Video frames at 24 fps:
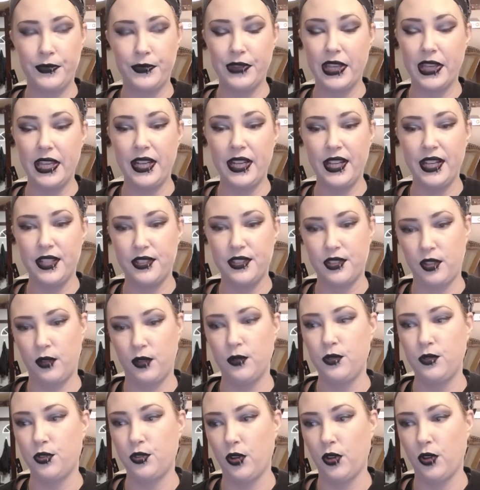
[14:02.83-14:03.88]
it is
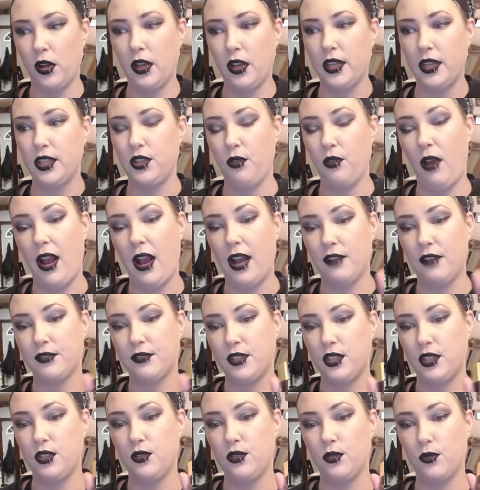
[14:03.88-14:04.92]
so drying, you have
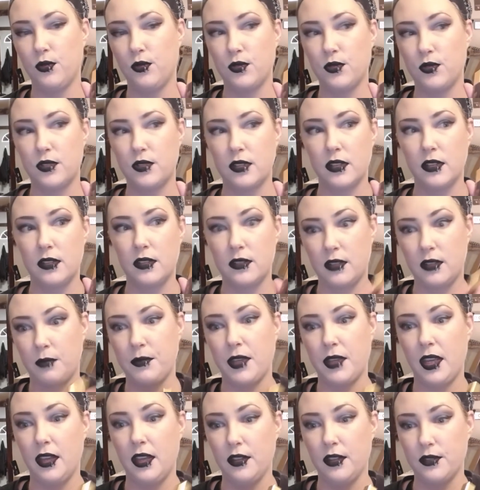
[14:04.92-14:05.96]
to use
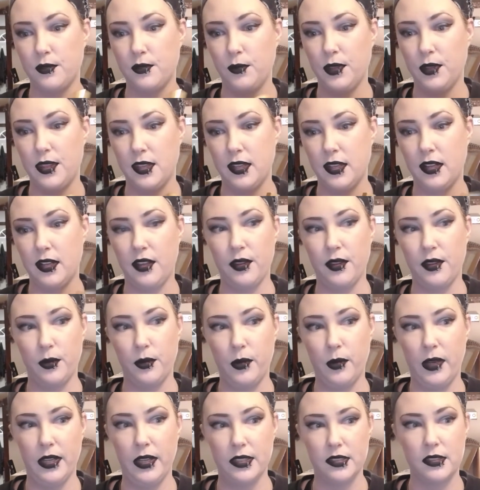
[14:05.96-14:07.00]
something else with it,
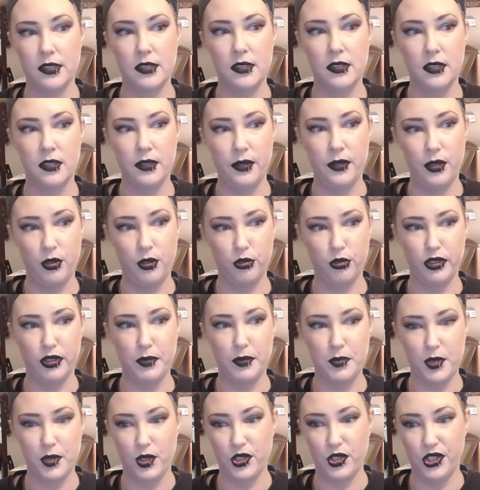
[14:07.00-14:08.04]
otherwise your
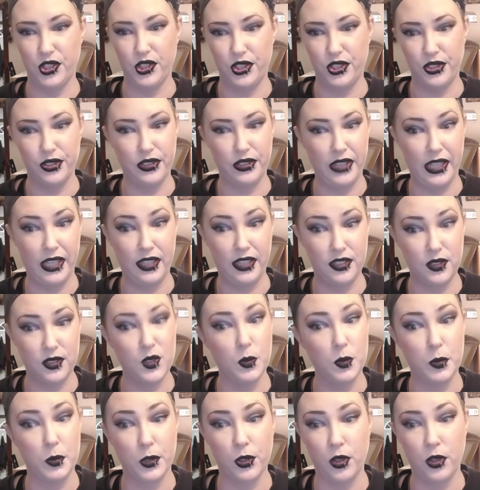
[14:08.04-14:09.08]
lips are going to look like
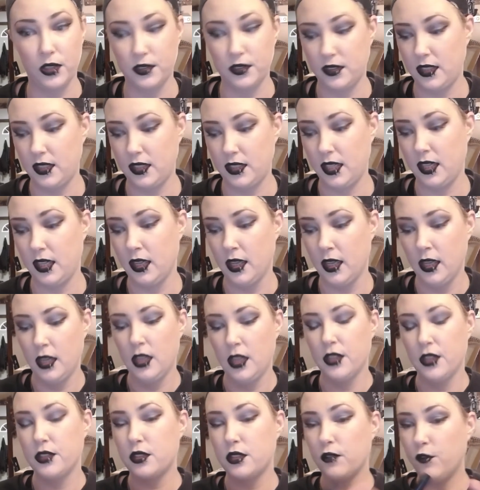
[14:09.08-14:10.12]
super crusty.
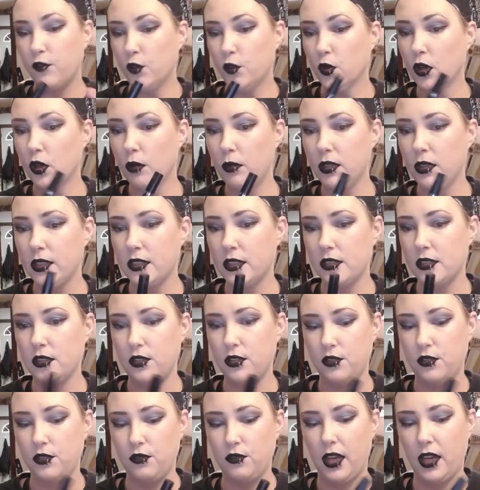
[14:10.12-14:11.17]
The Sephora one
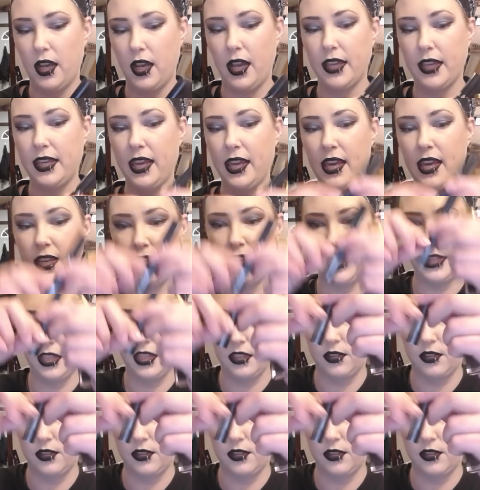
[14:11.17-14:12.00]
doesn't do that. I can't get this